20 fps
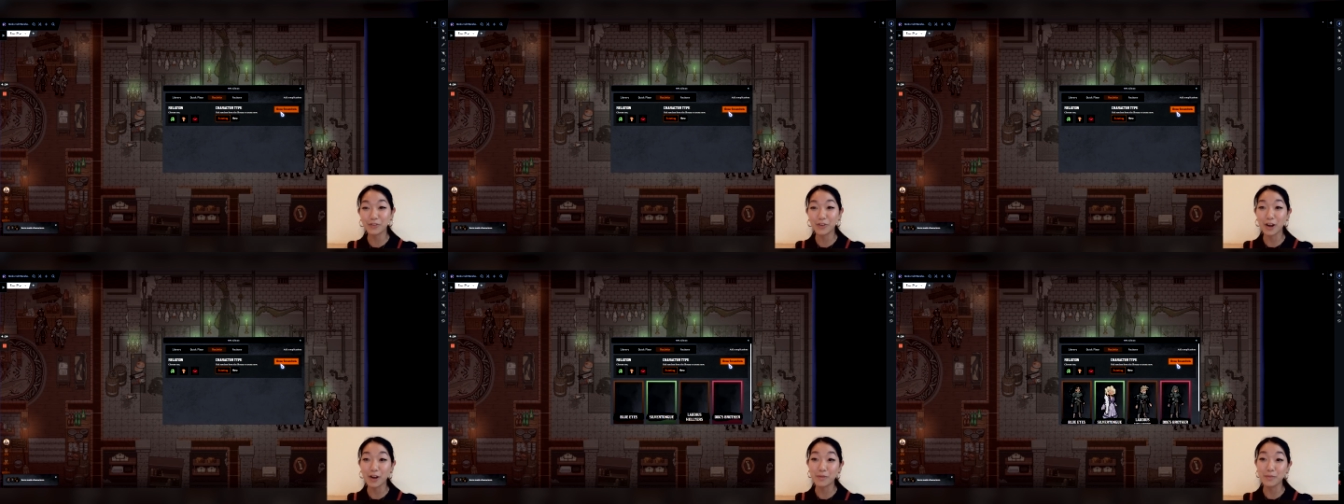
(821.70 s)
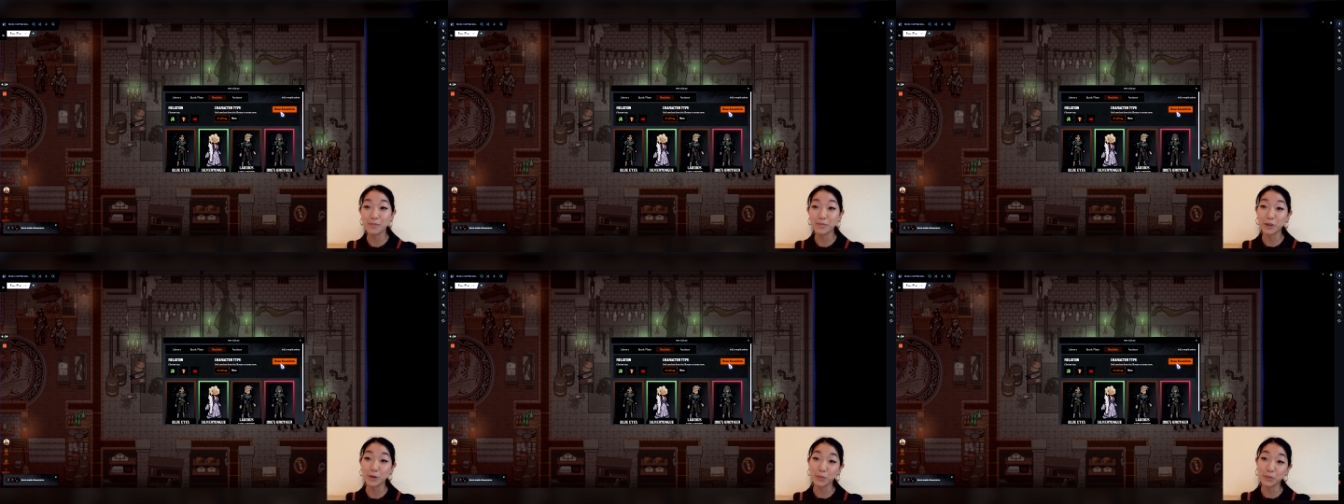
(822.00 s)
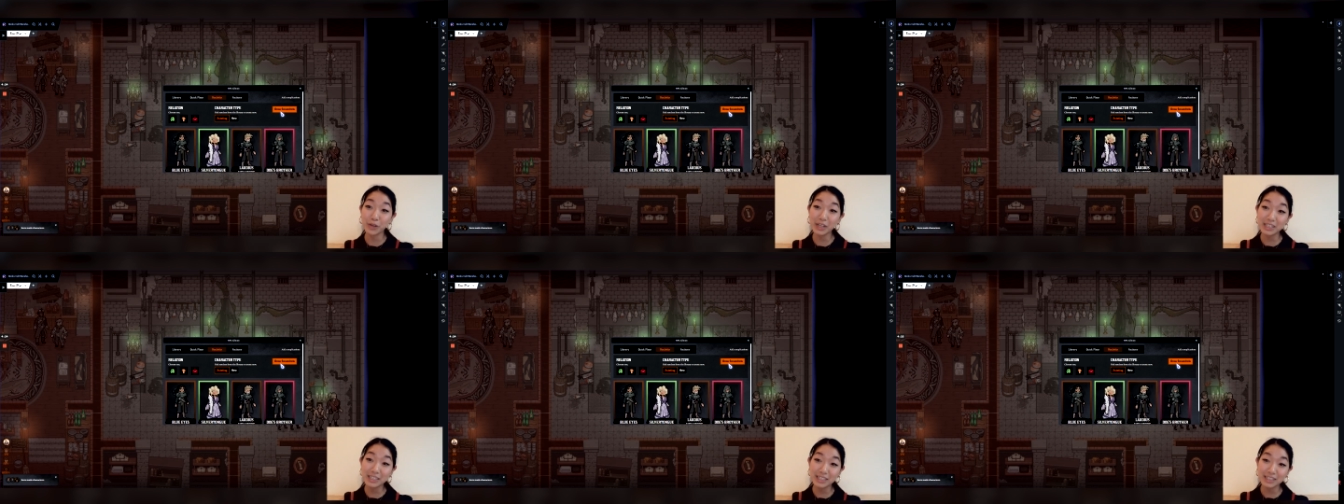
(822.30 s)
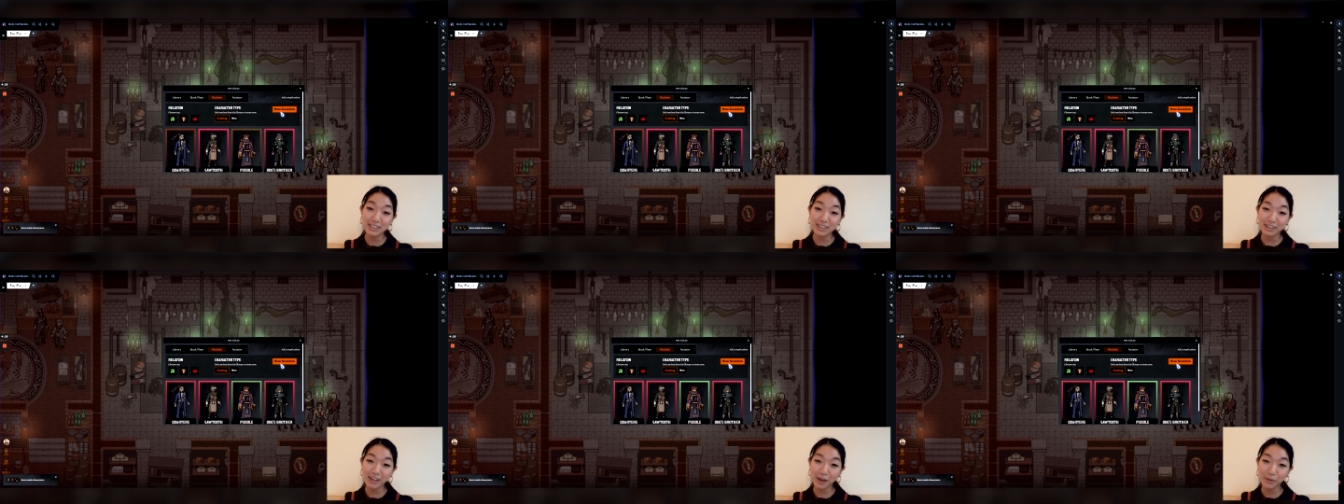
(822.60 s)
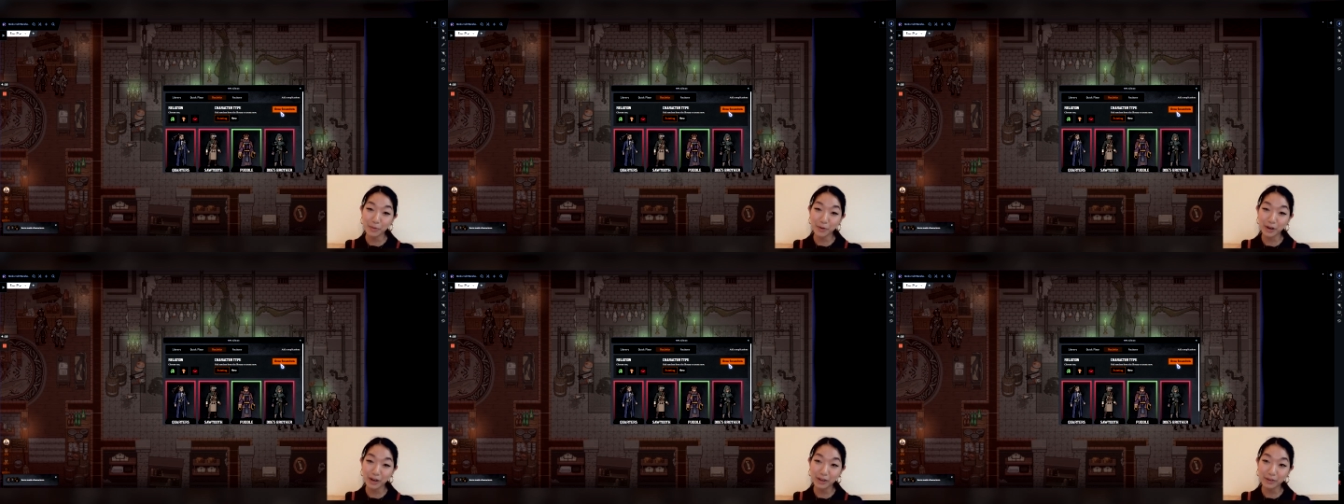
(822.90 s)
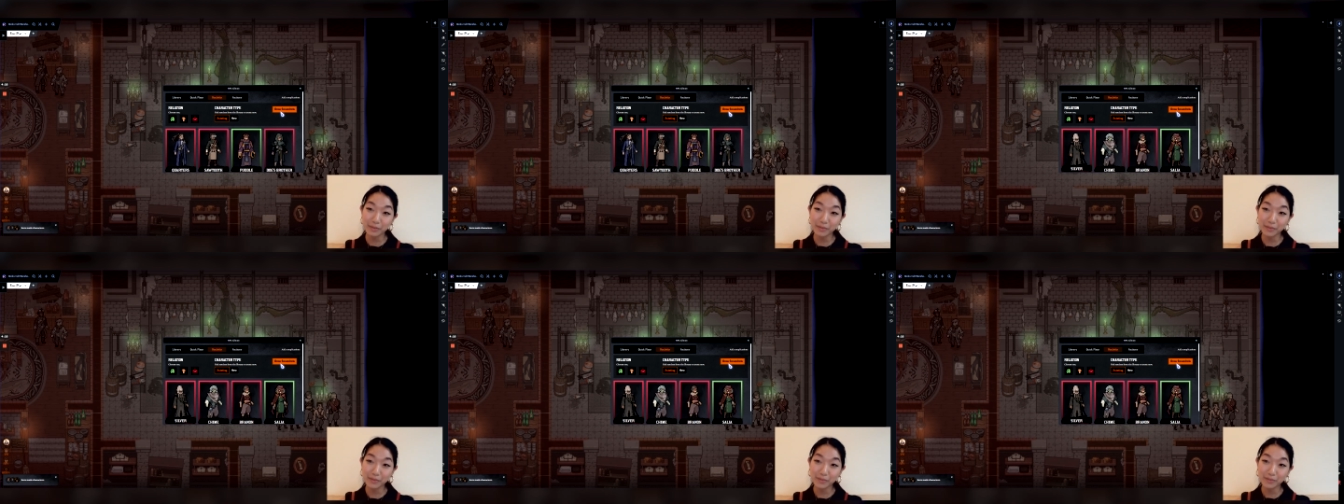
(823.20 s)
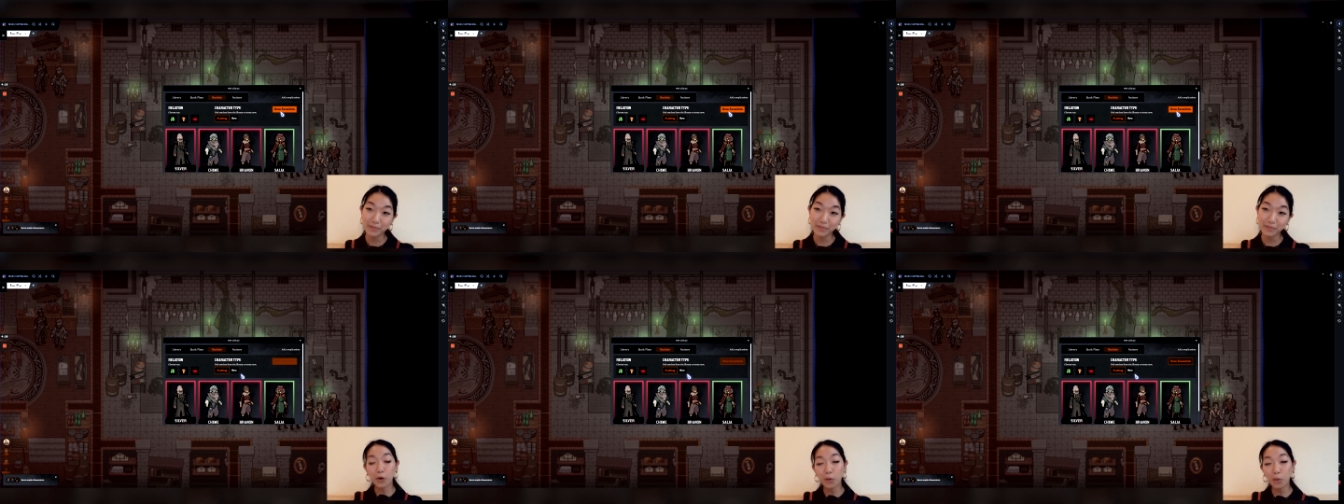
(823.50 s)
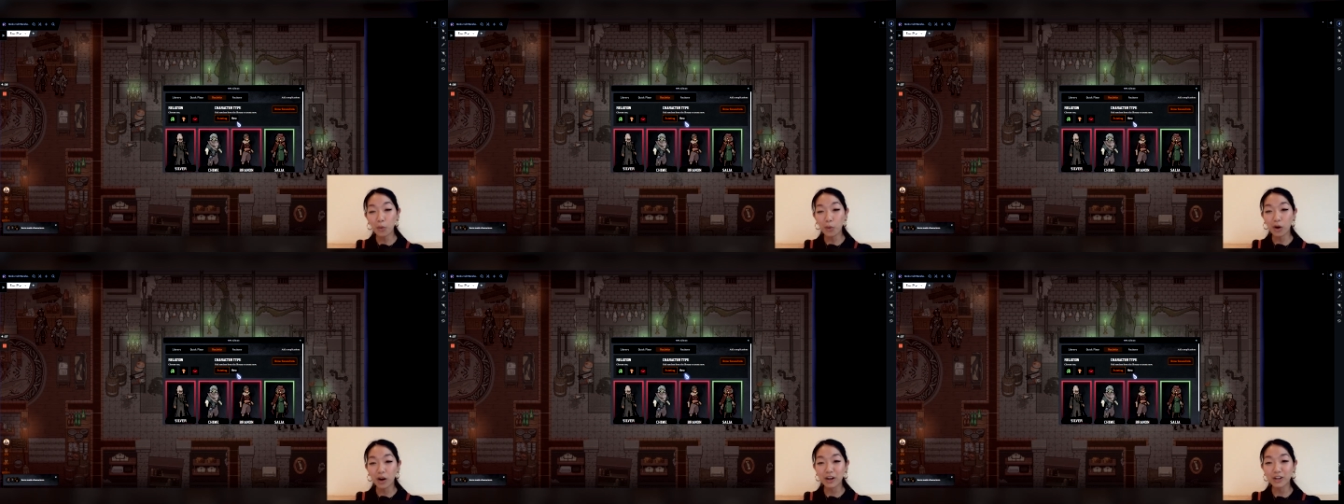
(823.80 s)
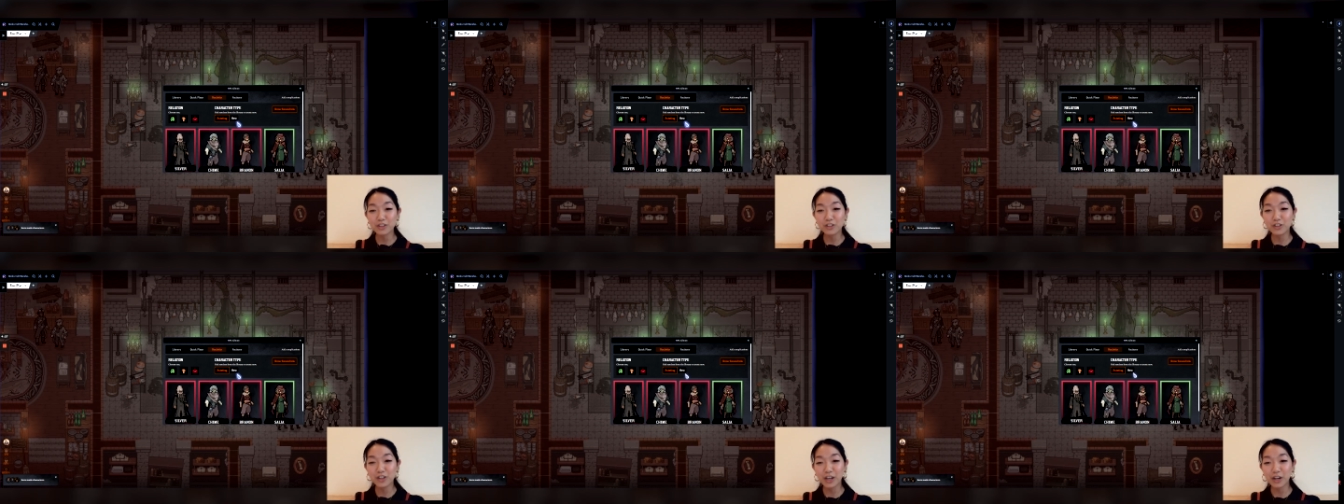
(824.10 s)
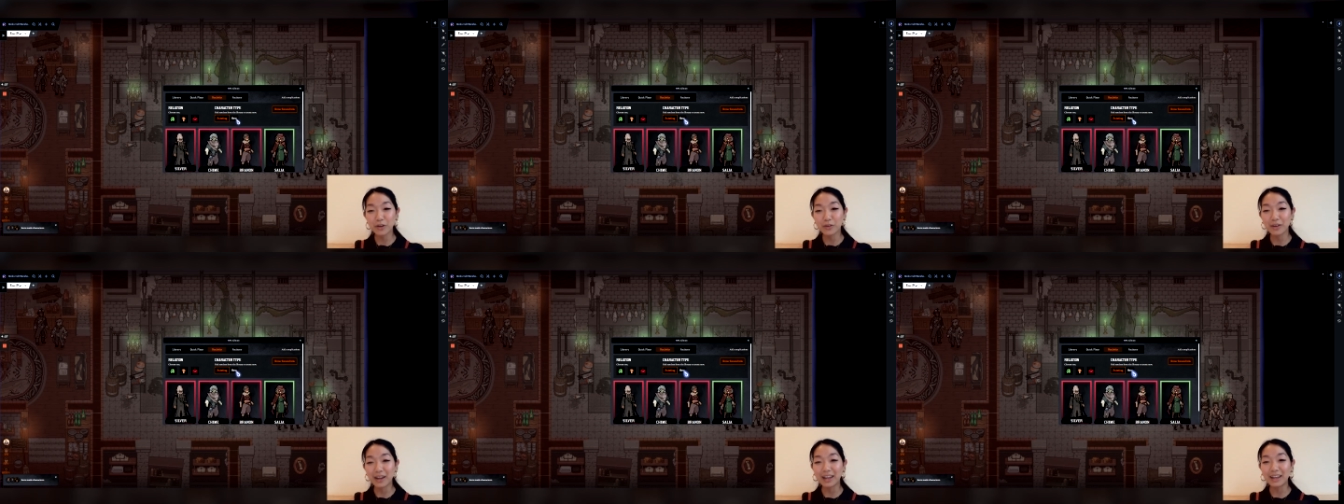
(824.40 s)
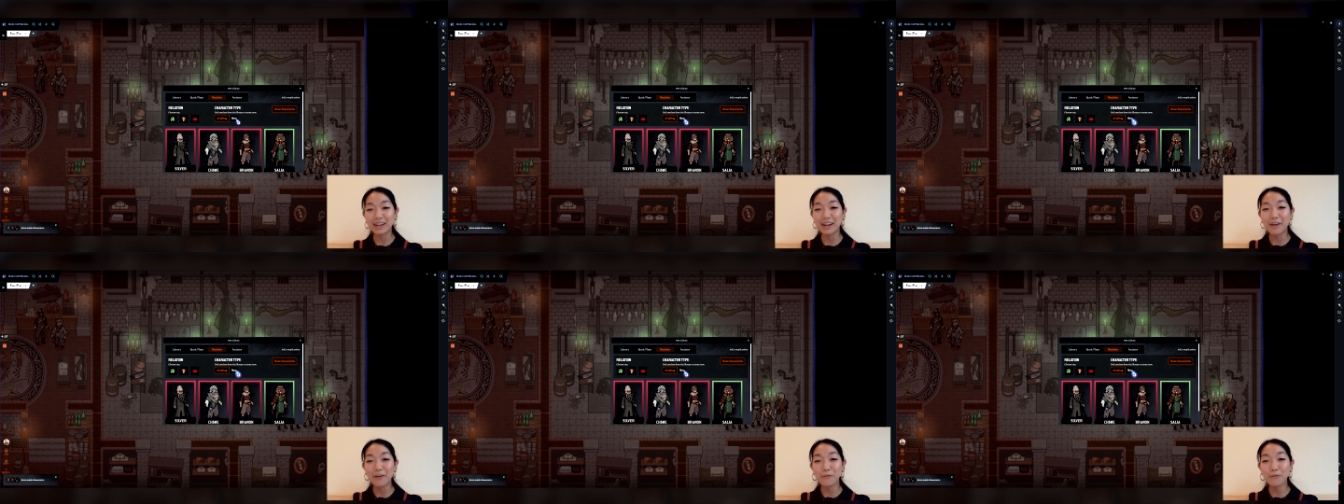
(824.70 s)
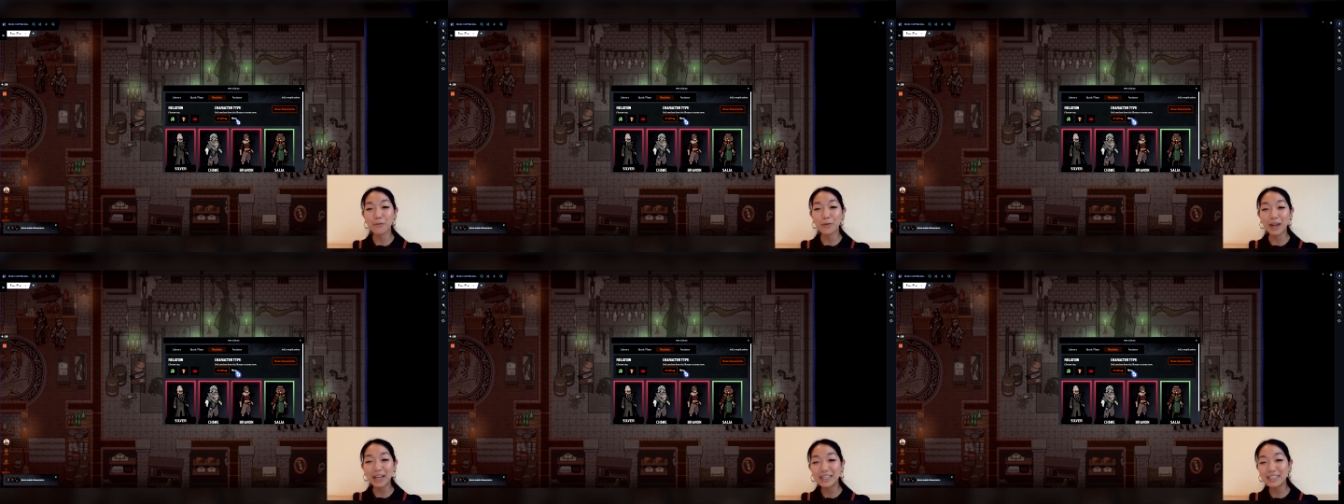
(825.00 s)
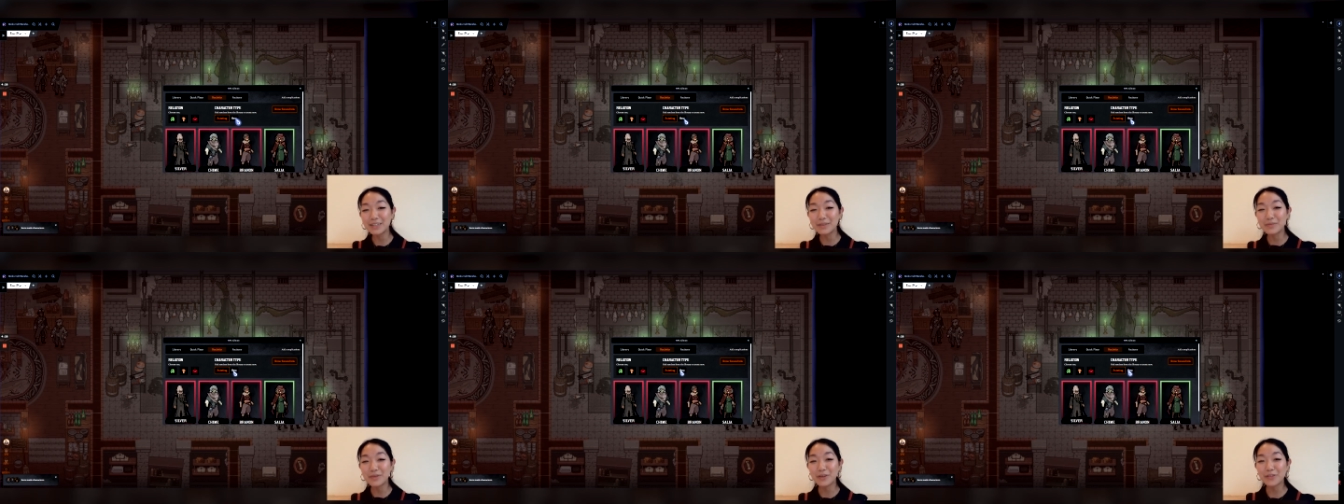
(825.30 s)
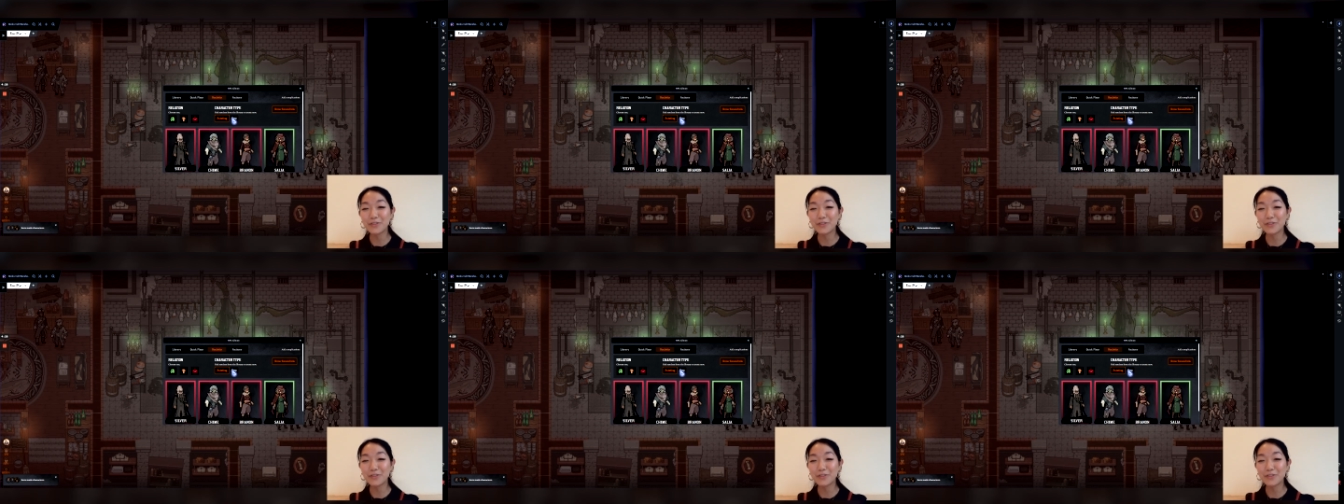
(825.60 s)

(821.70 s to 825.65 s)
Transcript: from your pre-existing library or generate random,